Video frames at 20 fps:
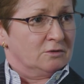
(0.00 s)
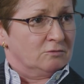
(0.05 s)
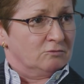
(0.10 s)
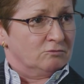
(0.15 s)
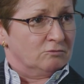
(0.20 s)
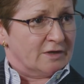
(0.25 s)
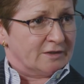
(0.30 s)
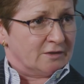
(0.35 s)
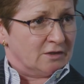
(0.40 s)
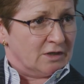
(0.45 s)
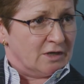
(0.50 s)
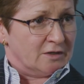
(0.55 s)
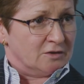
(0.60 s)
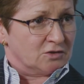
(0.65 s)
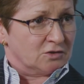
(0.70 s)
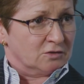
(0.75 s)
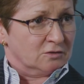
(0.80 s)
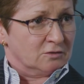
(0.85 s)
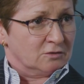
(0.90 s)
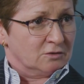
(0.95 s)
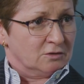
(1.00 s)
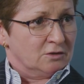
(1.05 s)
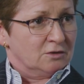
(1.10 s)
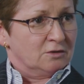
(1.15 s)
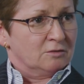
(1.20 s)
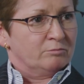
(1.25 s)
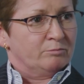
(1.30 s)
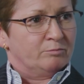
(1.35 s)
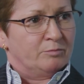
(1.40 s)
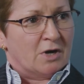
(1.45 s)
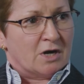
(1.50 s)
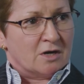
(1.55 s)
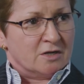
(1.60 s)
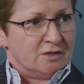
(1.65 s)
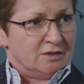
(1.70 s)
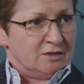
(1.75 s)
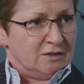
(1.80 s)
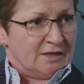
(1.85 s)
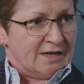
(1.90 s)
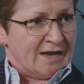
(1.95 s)
regulated
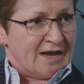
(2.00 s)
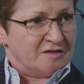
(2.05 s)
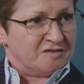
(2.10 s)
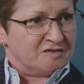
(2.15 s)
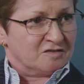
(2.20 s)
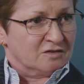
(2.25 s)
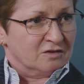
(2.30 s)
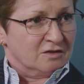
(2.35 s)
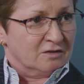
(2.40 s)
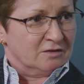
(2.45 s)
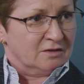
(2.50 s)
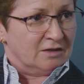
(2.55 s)
by EASA,